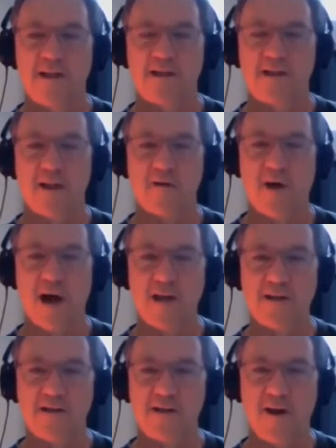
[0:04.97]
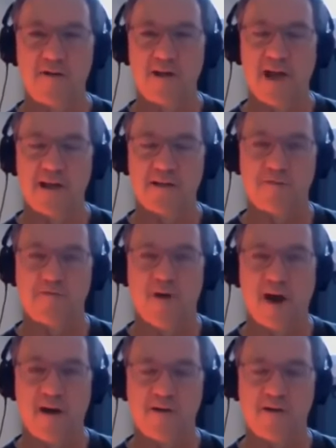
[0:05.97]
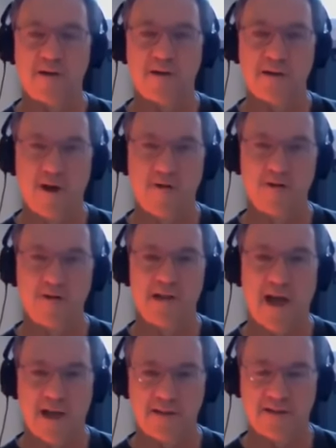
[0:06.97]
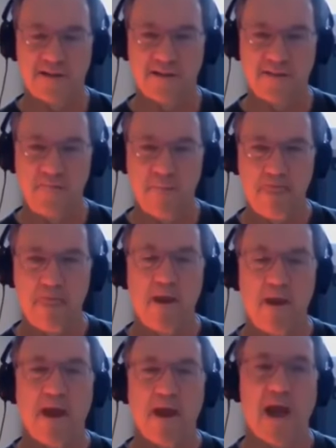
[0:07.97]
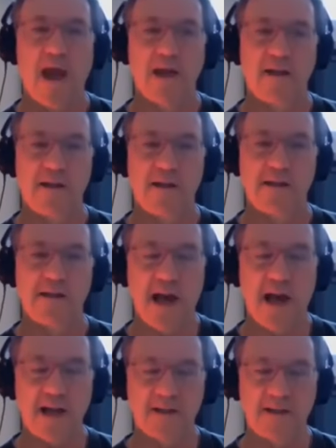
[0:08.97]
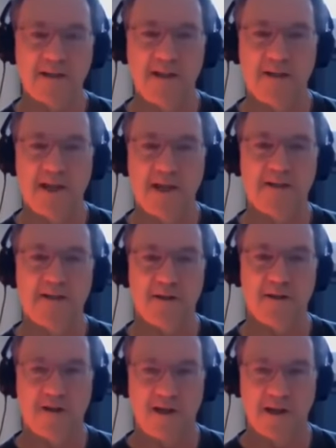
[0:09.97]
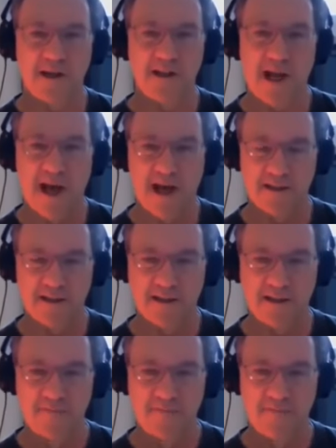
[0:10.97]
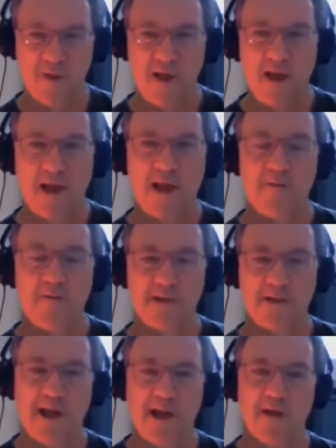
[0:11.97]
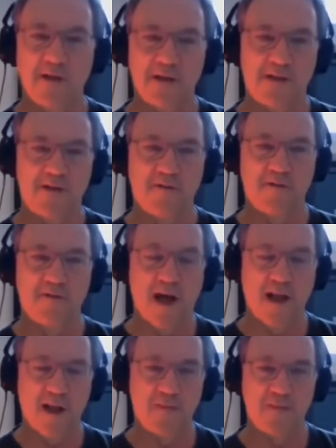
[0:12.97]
otherwise known as a viral load test. And the test is a surrogate test. It was developed